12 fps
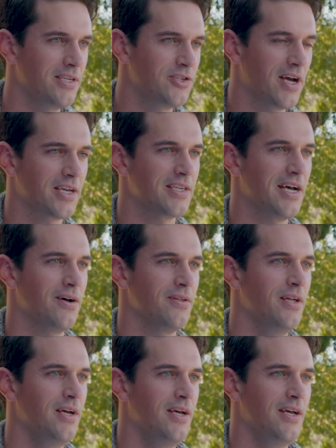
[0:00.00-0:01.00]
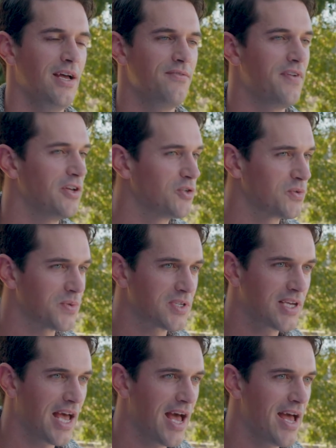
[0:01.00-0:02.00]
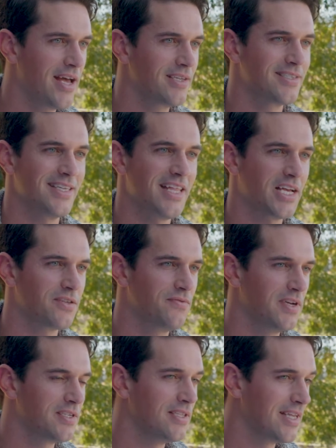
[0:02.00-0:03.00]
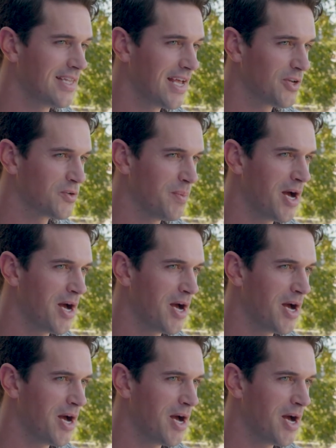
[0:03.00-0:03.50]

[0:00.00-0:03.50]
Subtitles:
checks out Adventures with Scaggs, the next Fitz and the Tantrum